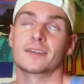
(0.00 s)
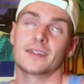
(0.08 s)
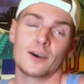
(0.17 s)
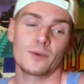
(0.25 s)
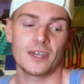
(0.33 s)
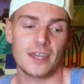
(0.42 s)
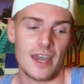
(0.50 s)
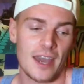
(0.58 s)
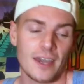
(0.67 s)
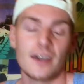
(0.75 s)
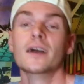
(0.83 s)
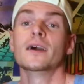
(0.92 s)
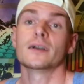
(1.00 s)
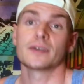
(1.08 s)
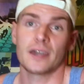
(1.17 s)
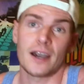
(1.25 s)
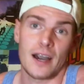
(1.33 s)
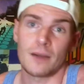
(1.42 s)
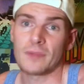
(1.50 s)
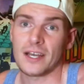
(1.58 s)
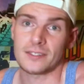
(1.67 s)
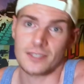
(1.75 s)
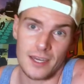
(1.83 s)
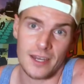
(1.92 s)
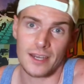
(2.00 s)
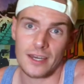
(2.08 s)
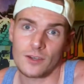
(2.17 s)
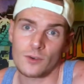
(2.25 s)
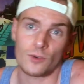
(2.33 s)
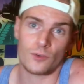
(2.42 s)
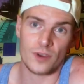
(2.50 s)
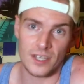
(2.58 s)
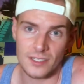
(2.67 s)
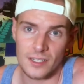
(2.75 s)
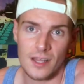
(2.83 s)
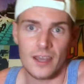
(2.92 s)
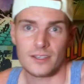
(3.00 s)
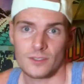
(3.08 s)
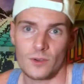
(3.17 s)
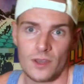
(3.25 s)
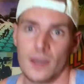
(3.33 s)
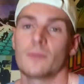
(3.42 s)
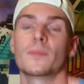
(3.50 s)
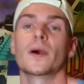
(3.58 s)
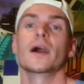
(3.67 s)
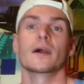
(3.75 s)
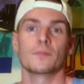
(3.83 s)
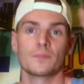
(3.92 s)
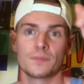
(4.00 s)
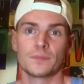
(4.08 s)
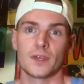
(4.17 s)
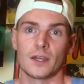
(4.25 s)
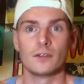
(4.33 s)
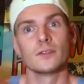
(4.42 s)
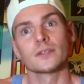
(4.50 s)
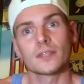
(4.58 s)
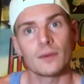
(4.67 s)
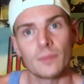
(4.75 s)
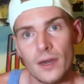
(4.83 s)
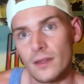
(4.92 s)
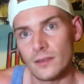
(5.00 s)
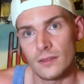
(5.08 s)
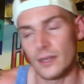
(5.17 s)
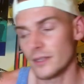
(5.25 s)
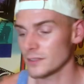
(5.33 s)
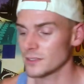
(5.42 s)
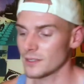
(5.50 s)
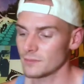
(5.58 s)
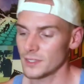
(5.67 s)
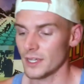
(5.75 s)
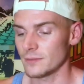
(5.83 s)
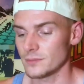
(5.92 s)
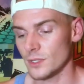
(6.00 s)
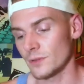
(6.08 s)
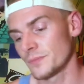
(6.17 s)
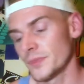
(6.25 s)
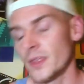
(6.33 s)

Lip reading: No, he ain't. Yeah, I'm not saying I got no crazy legs, okay? But they don't look that bad either at the same time, so.